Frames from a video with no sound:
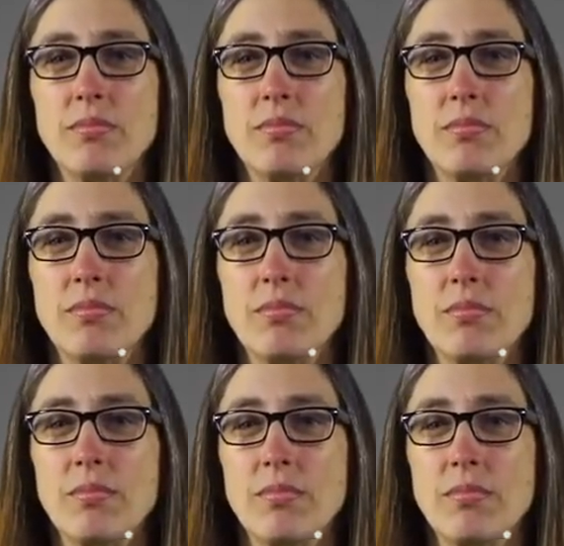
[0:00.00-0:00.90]

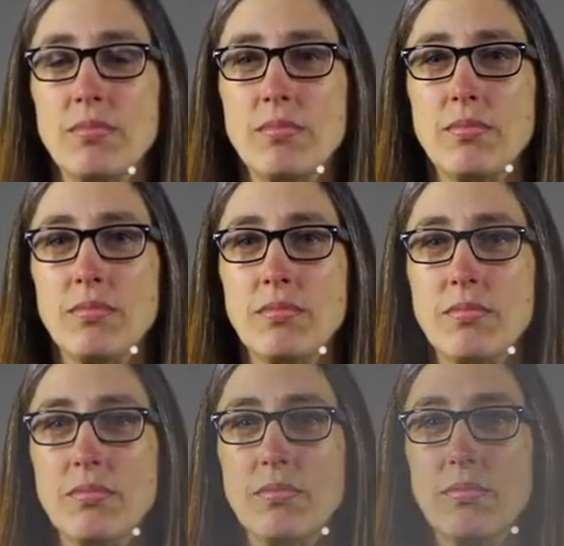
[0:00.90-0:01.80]
[no speech]